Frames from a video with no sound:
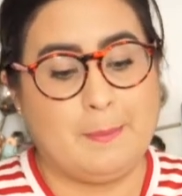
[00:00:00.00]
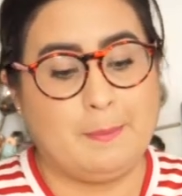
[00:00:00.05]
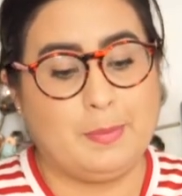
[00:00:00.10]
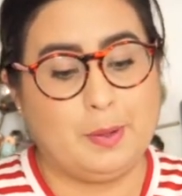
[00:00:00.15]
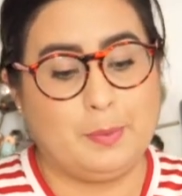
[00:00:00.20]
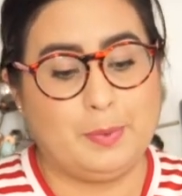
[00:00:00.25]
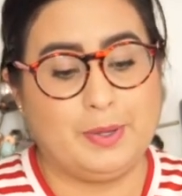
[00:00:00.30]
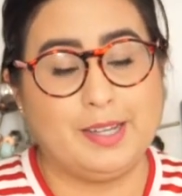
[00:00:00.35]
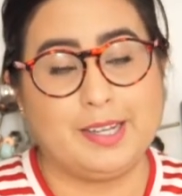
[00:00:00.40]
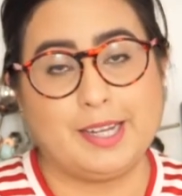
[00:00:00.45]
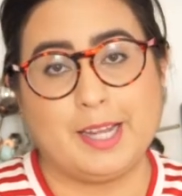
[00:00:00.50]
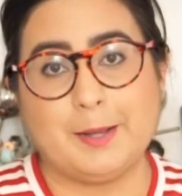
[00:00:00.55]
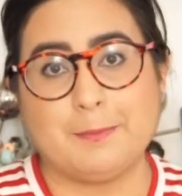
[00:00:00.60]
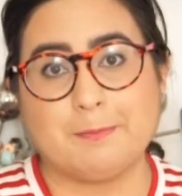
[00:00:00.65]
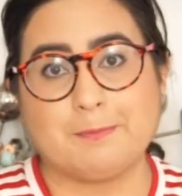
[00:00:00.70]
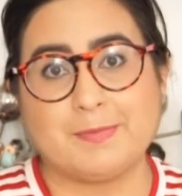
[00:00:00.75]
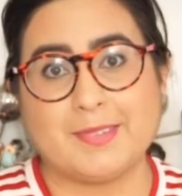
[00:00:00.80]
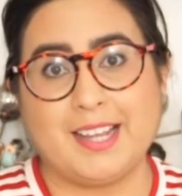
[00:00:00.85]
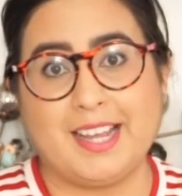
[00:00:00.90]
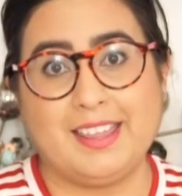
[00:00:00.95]
But well, yeah,
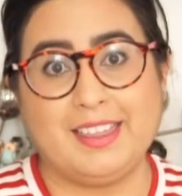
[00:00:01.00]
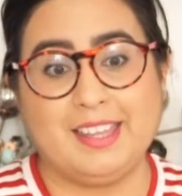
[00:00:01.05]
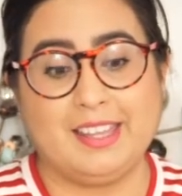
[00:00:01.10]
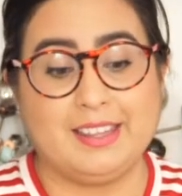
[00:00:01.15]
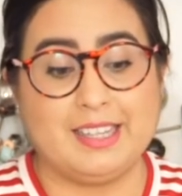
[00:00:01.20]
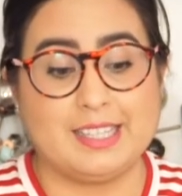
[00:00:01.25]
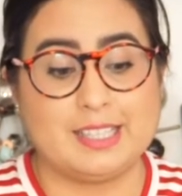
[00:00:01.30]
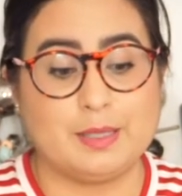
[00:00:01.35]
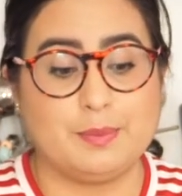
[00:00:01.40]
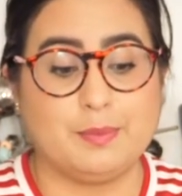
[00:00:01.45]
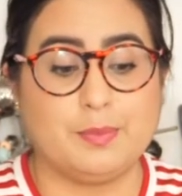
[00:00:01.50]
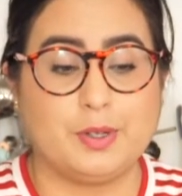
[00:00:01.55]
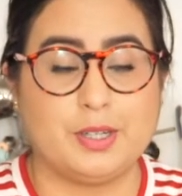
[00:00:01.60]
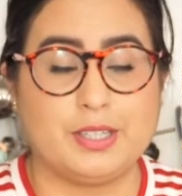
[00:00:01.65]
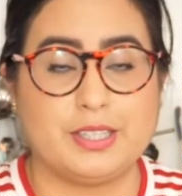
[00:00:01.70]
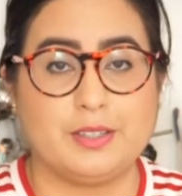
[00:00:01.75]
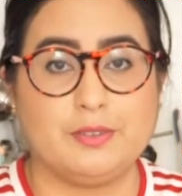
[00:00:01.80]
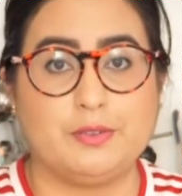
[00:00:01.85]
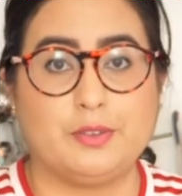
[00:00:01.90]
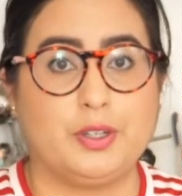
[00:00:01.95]
I think that's
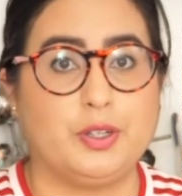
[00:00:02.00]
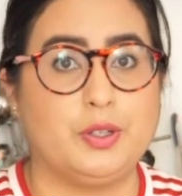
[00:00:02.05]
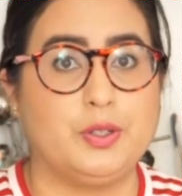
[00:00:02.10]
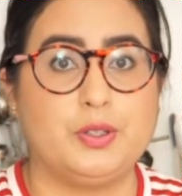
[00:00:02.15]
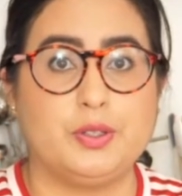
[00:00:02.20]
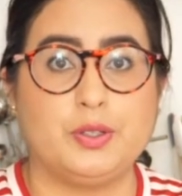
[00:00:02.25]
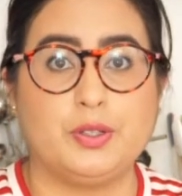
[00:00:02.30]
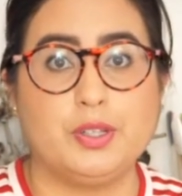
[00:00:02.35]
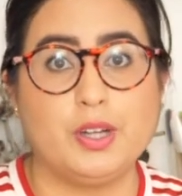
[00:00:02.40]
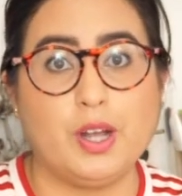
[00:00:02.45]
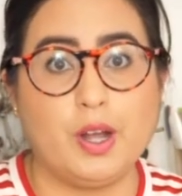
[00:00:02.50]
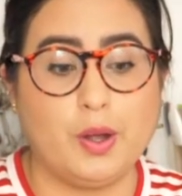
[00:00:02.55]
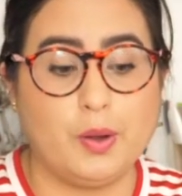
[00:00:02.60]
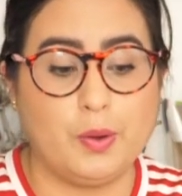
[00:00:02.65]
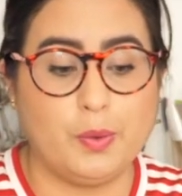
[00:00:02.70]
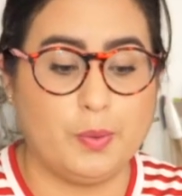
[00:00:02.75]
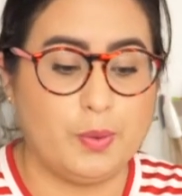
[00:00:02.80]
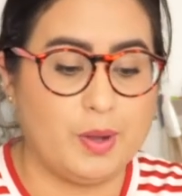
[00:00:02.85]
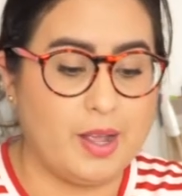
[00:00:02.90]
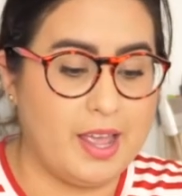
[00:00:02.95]
important for you to
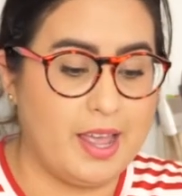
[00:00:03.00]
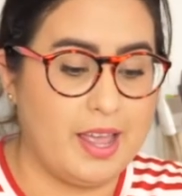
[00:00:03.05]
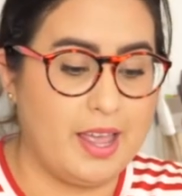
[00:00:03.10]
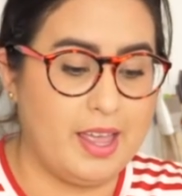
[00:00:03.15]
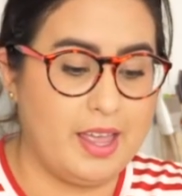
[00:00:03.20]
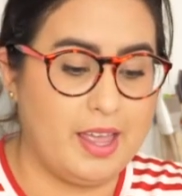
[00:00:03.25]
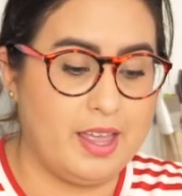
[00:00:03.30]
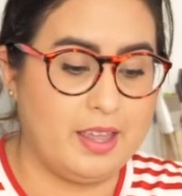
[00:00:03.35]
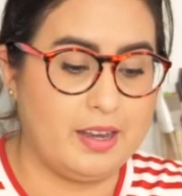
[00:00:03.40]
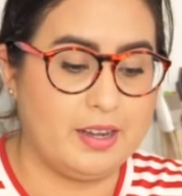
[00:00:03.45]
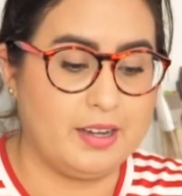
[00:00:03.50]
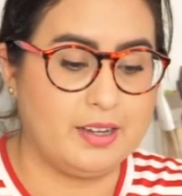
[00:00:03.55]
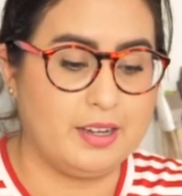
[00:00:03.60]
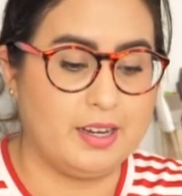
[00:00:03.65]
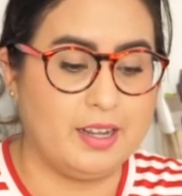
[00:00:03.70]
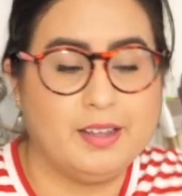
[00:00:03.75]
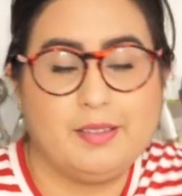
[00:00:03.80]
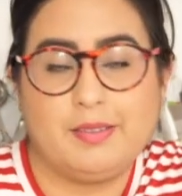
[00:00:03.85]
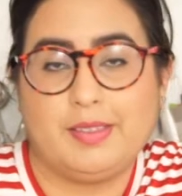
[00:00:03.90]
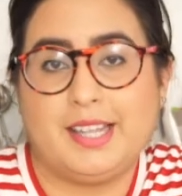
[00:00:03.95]
know,
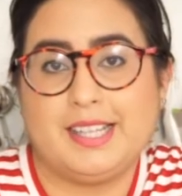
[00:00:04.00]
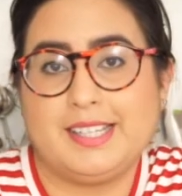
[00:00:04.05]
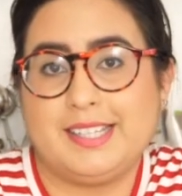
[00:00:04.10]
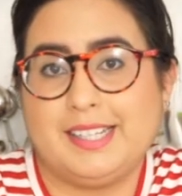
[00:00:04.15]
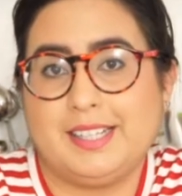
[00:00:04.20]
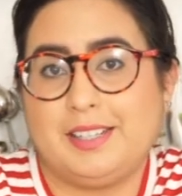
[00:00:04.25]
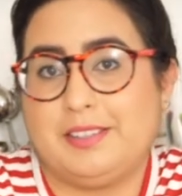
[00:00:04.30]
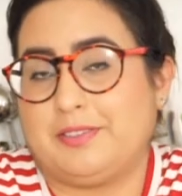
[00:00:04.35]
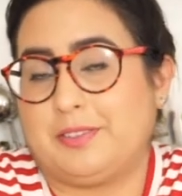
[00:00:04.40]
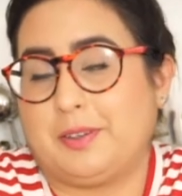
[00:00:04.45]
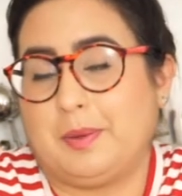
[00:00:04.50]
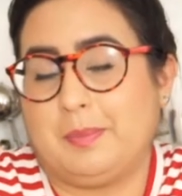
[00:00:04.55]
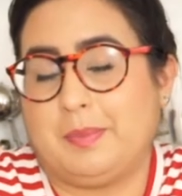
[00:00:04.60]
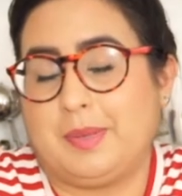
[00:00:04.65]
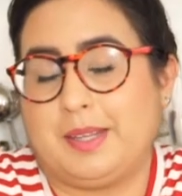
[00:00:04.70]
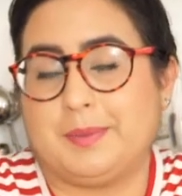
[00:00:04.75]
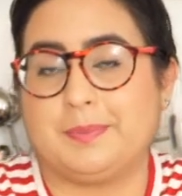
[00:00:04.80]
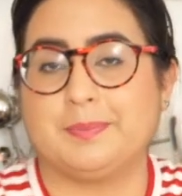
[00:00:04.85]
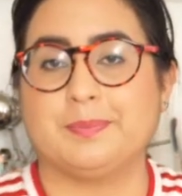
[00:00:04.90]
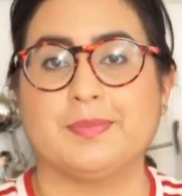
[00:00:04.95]
and that's it from
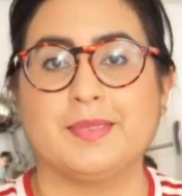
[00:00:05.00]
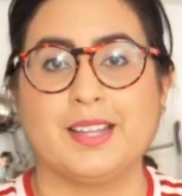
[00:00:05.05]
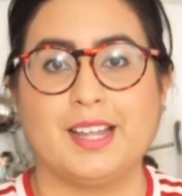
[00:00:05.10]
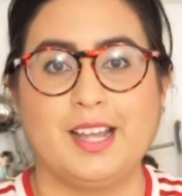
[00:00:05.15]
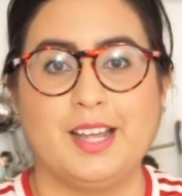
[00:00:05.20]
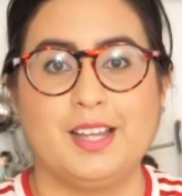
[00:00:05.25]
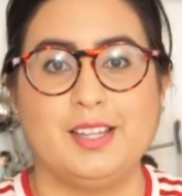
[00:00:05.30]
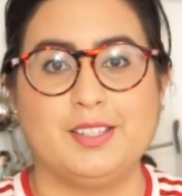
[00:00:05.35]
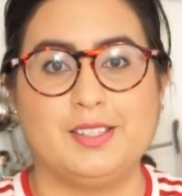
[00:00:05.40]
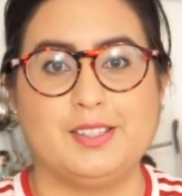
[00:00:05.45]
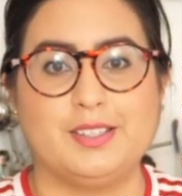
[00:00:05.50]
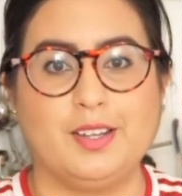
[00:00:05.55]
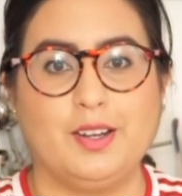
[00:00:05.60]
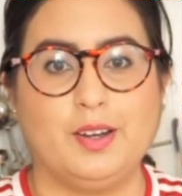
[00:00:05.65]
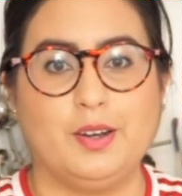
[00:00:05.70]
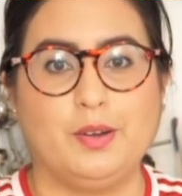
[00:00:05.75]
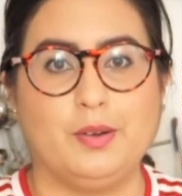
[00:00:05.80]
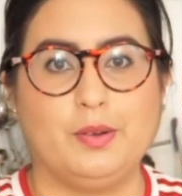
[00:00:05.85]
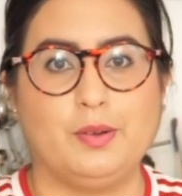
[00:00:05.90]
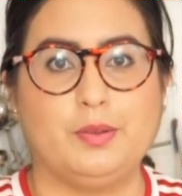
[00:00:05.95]
me.
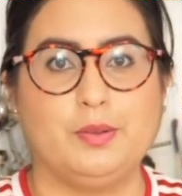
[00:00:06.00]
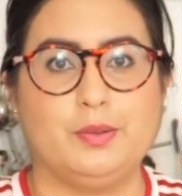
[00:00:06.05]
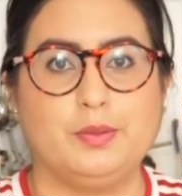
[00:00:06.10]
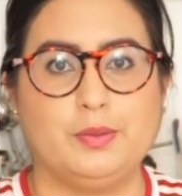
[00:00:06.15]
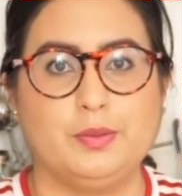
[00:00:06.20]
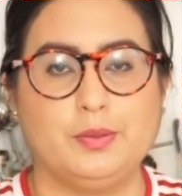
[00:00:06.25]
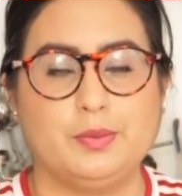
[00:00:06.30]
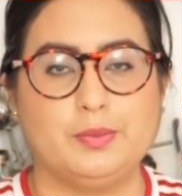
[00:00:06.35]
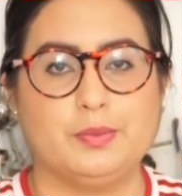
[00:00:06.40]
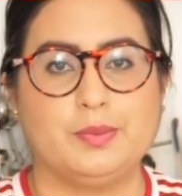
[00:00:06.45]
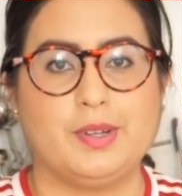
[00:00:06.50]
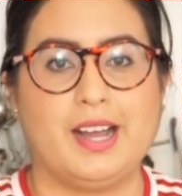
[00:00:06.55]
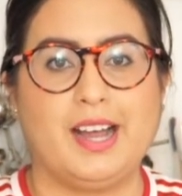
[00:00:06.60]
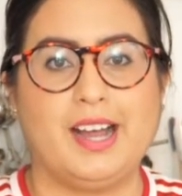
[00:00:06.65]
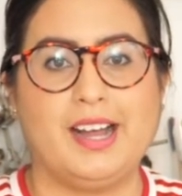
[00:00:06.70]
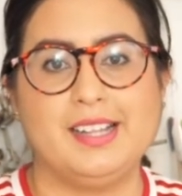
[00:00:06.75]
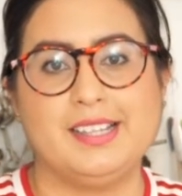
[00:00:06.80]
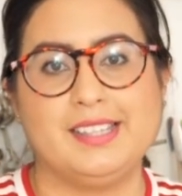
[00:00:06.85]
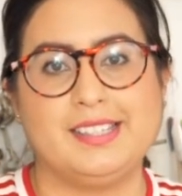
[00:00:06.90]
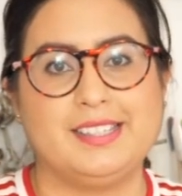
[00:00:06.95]
So
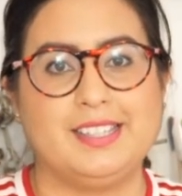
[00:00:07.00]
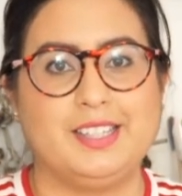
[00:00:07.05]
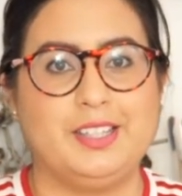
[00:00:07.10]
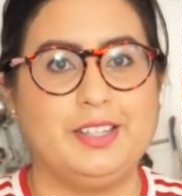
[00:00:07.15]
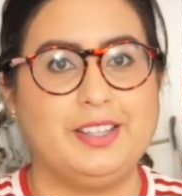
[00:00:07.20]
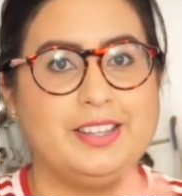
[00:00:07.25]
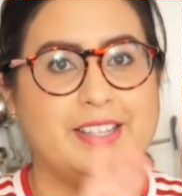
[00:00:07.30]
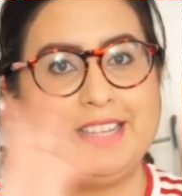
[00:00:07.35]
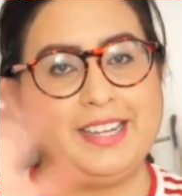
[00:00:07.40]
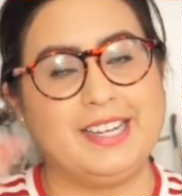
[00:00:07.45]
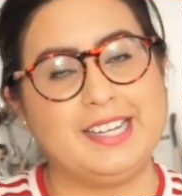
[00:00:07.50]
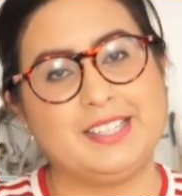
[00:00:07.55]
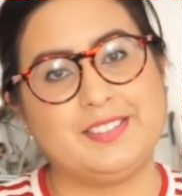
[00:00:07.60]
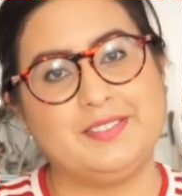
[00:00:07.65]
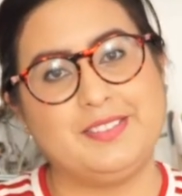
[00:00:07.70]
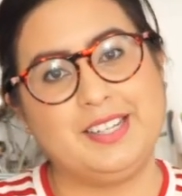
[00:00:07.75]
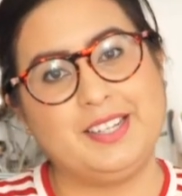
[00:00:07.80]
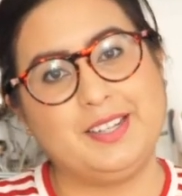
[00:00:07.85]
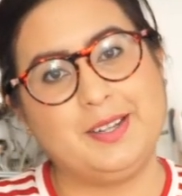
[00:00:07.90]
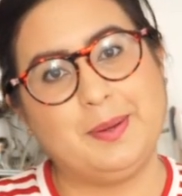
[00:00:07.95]
I'll see you in the next
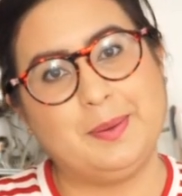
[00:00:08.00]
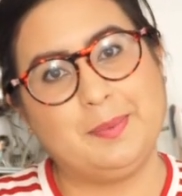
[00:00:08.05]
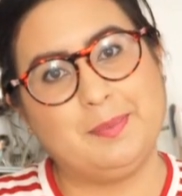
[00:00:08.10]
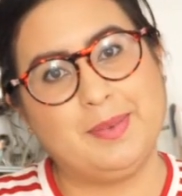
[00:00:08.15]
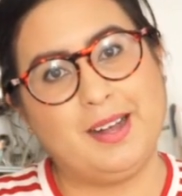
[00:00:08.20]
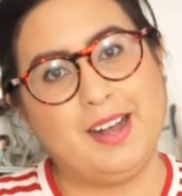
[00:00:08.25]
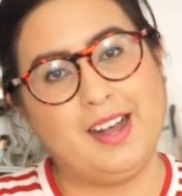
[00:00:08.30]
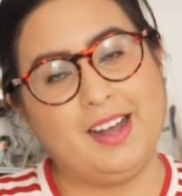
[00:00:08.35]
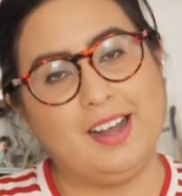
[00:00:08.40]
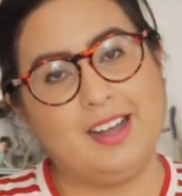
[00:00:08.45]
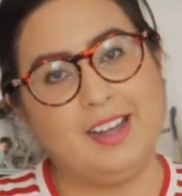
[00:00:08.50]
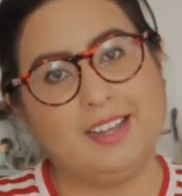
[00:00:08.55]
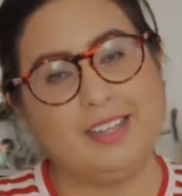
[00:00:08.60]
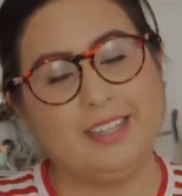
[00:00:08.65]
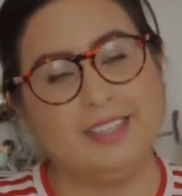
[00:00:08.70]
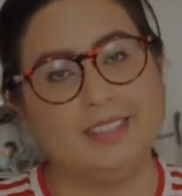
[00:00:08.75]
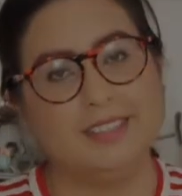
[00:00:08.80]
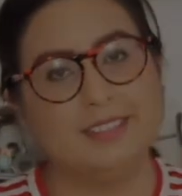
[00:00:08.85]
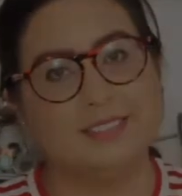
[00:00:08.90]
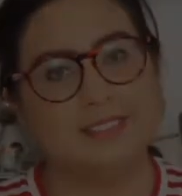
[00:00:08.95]
video.
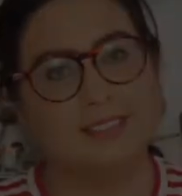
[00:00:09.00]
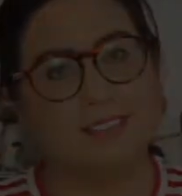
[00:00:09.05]
Bye!